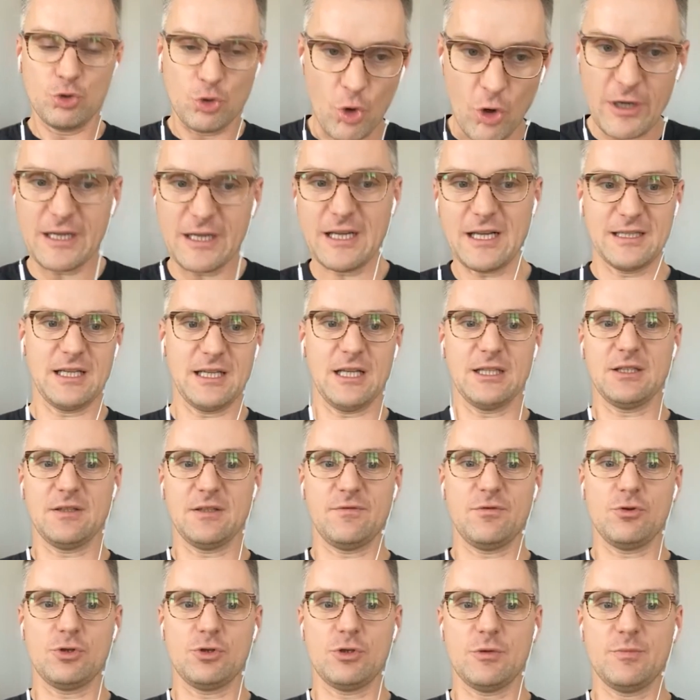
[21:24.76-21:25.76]
They do it
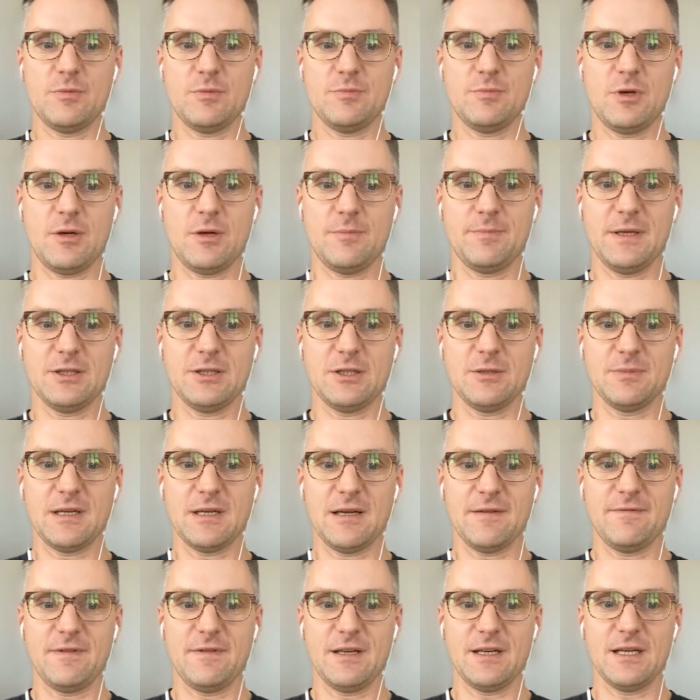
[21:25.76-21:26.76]
so we talk about it.
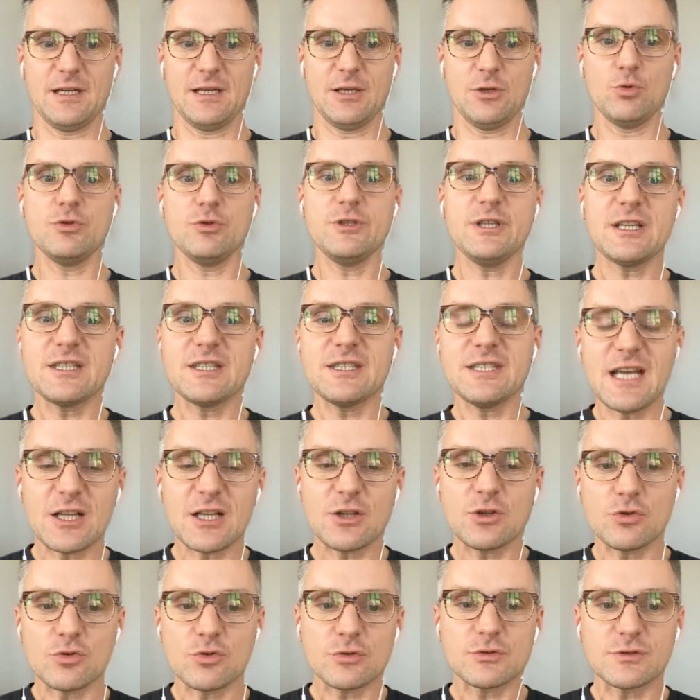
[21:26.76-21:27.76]
They have
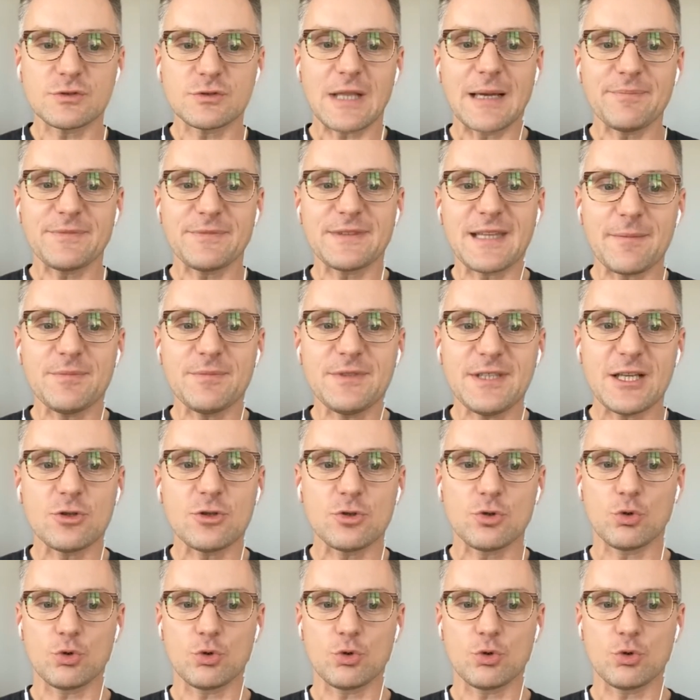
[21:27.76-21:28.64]
no other subject.